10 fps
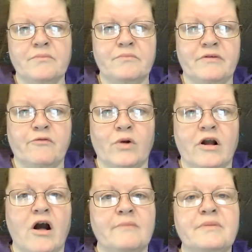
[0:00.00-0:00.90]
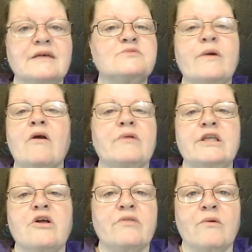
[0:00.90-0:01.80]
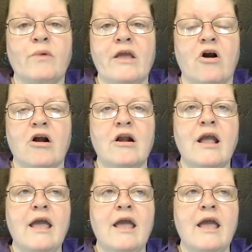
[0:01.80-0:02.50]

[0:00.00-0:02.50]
before God because we already know that we are.